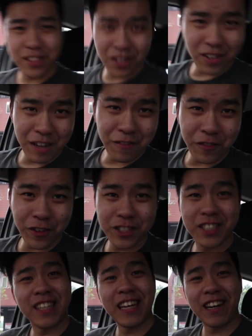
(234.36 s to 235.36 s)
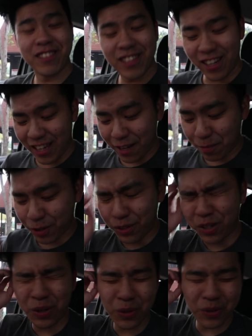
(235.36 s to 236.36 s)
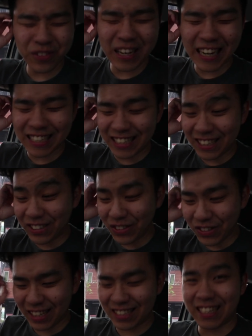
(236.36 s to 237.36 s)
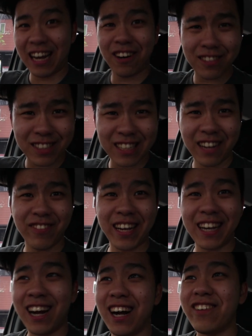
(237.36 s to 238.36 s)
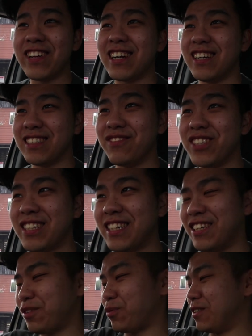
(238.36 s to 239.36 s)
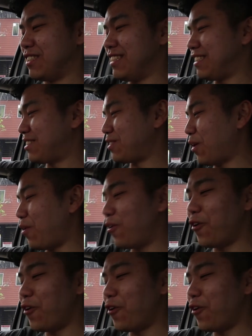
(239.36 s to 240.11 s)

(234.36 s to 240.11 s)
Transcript: So unfortunately, I was not able to actually do this outside my car because the mosquitoes were just so